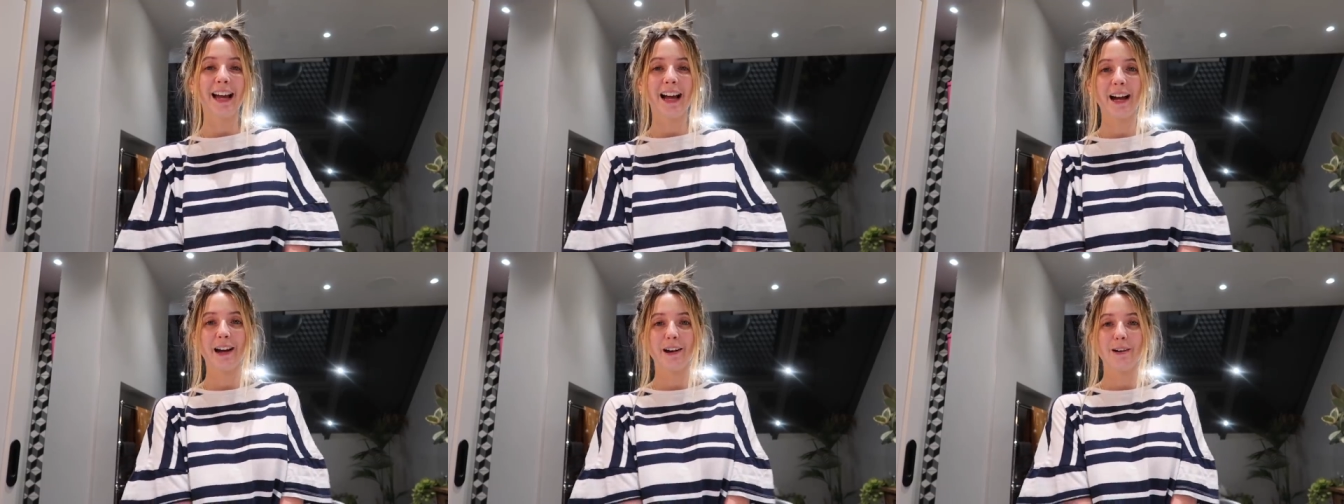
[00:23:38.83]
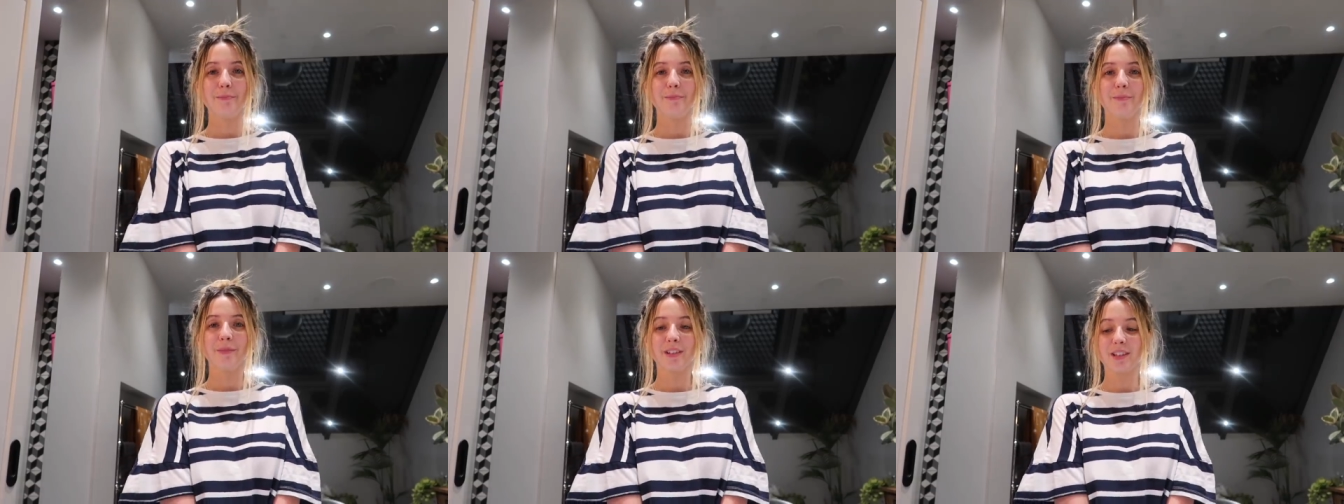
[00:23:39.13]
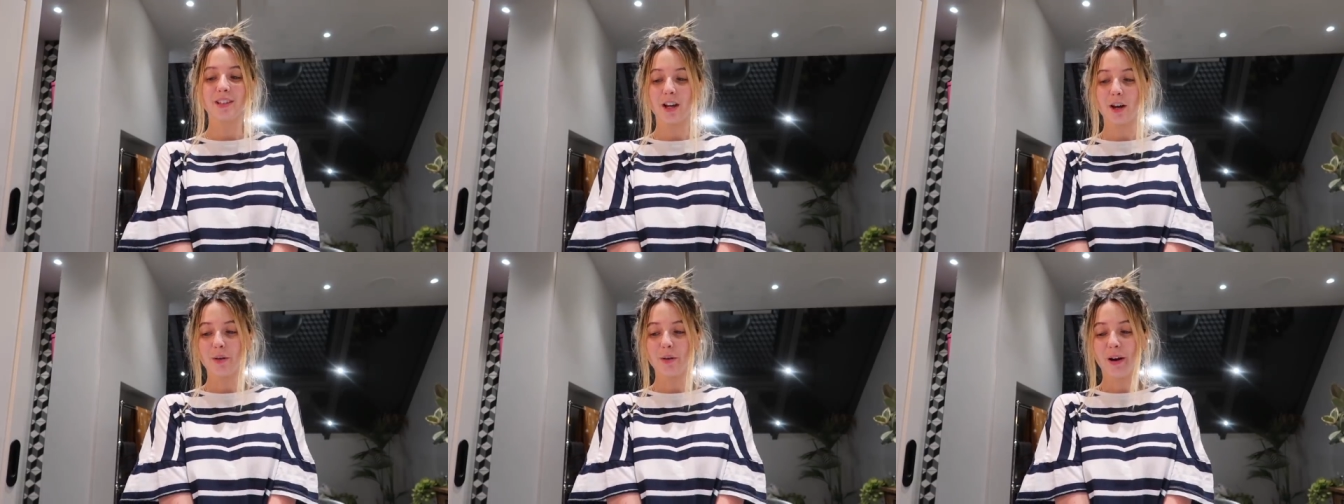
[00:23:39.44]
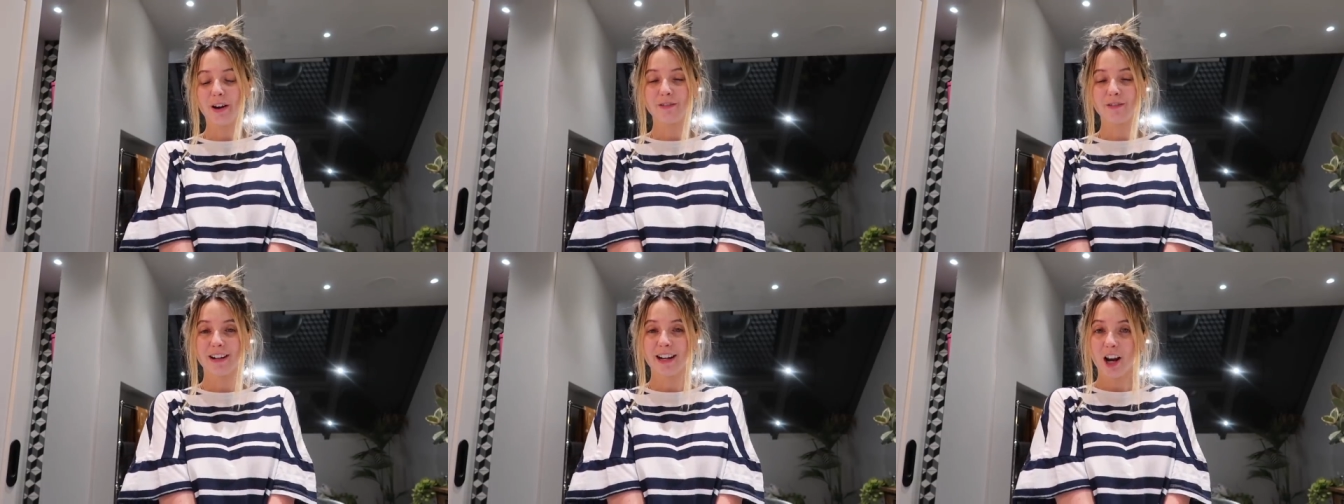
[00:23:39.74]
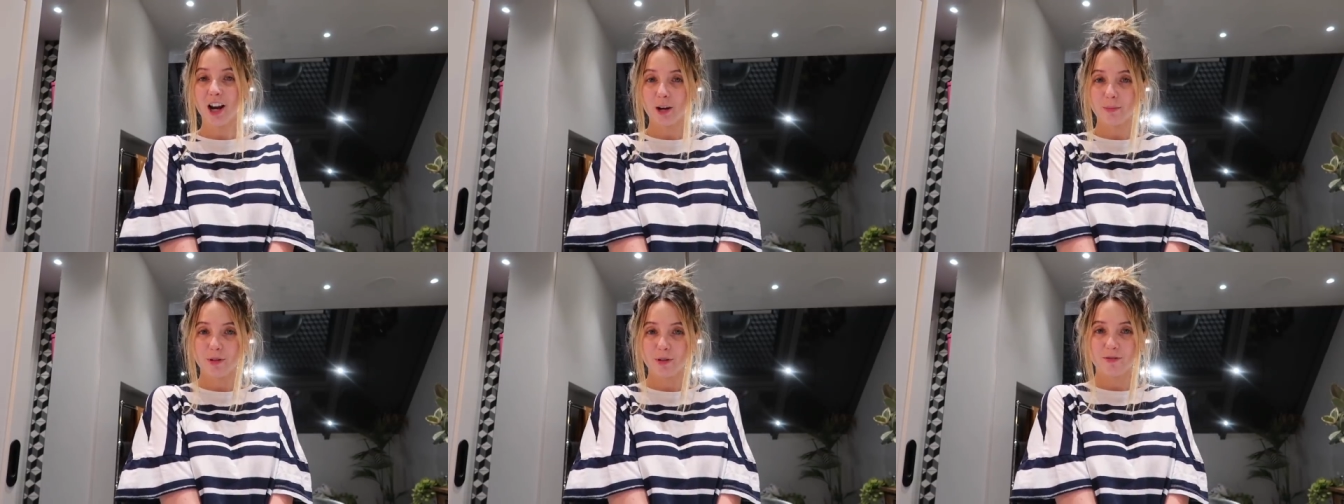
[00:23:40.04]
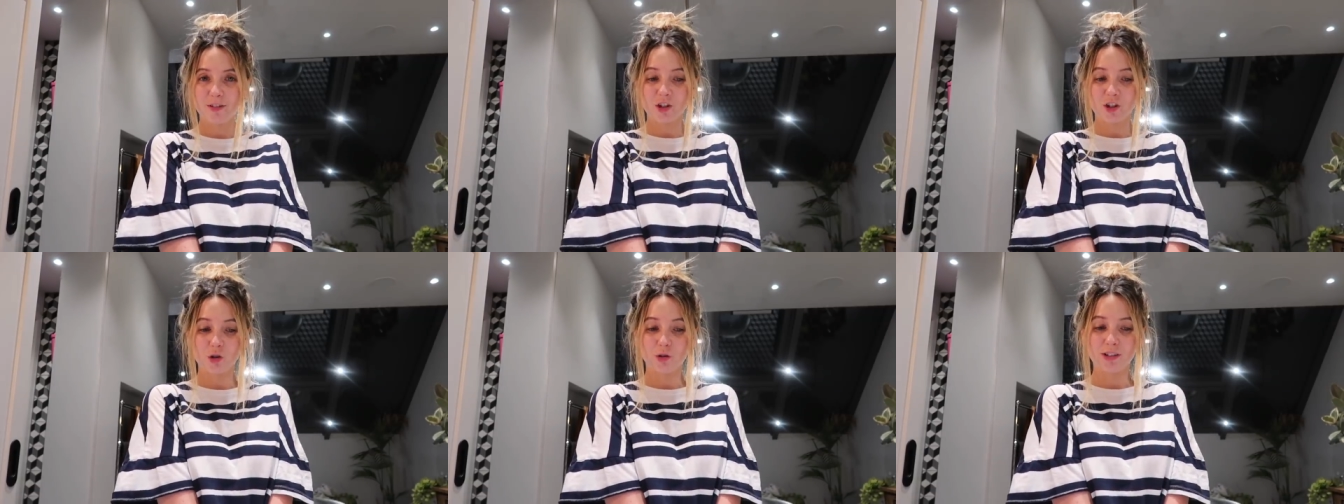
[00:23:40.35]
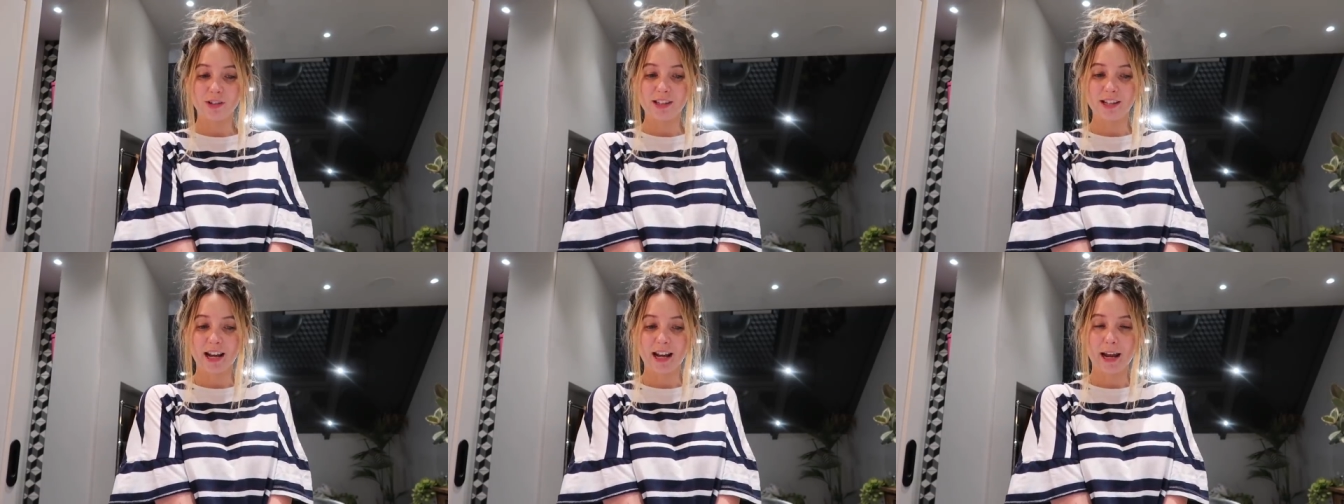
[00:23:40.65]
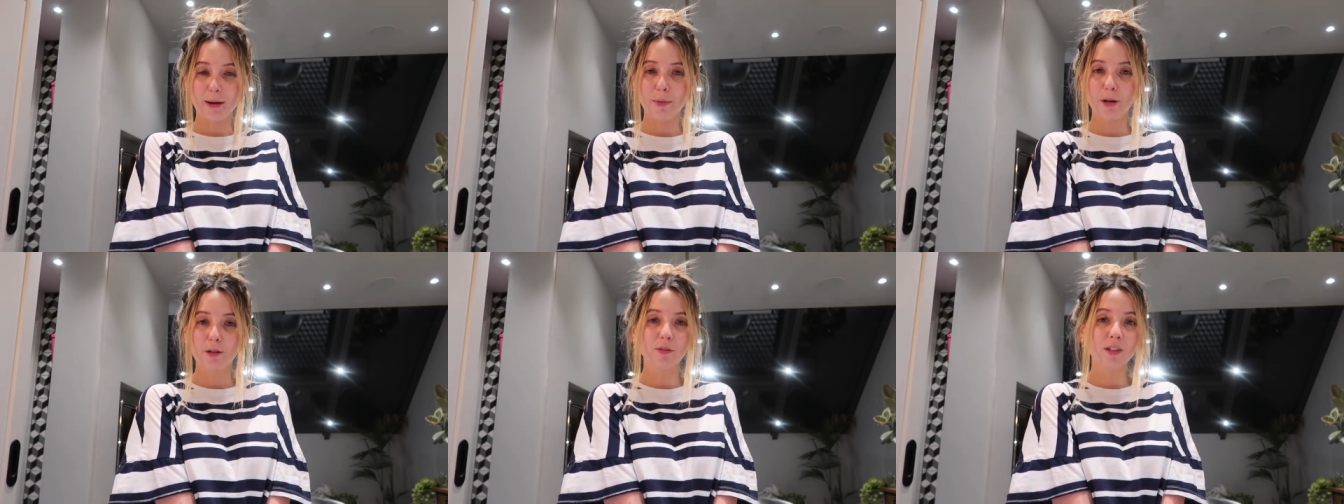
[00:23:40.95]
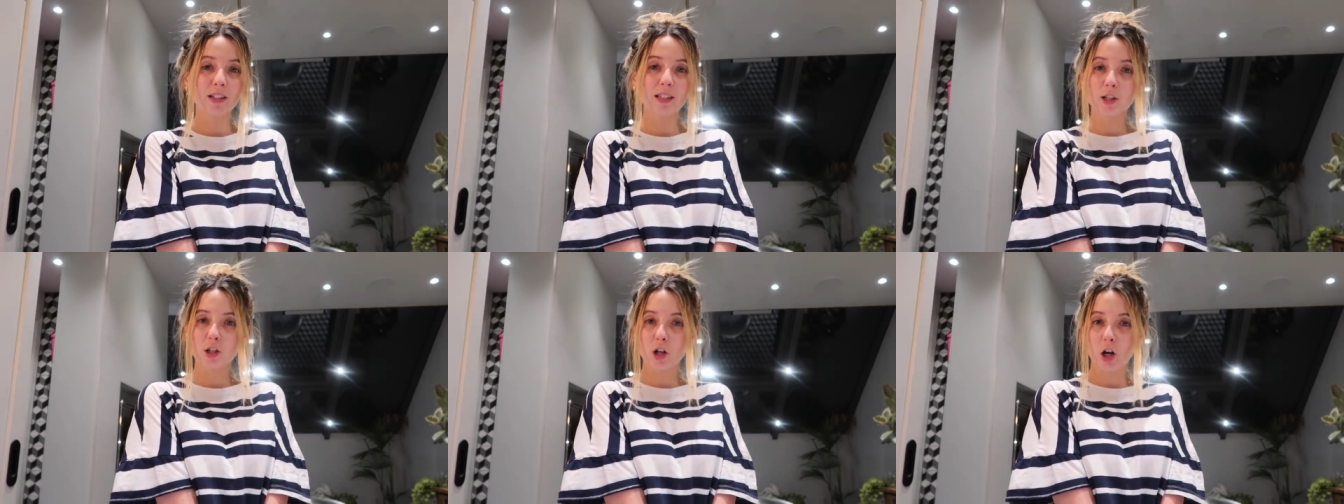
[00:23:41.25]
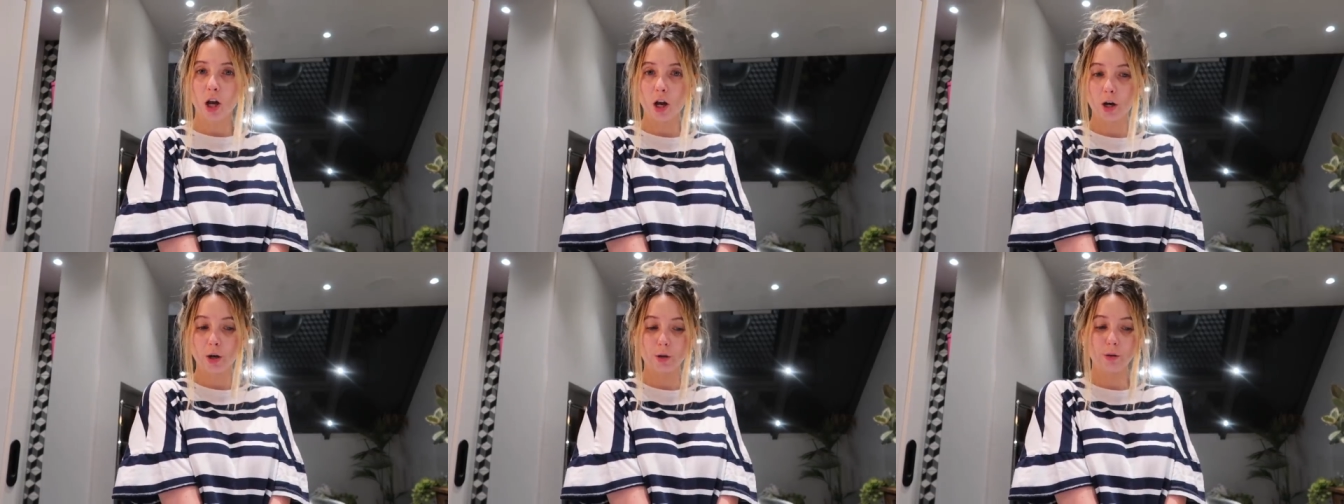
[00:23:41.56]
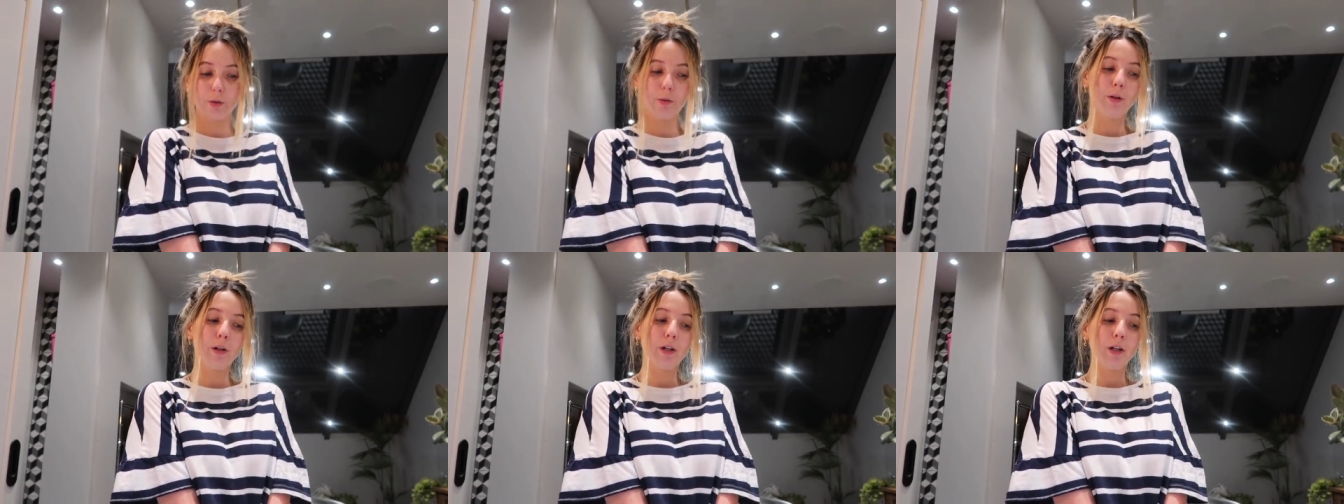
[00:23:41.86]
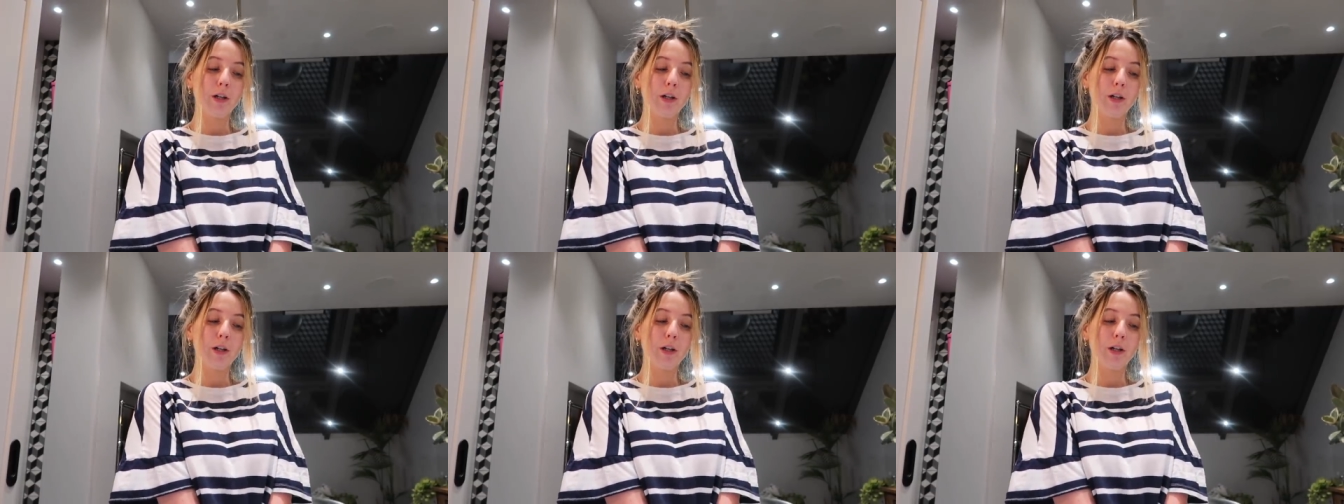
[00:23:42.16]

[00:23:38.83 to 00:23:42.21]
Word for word: Um, so I really hope you've enjoyed today. A bit of a slow,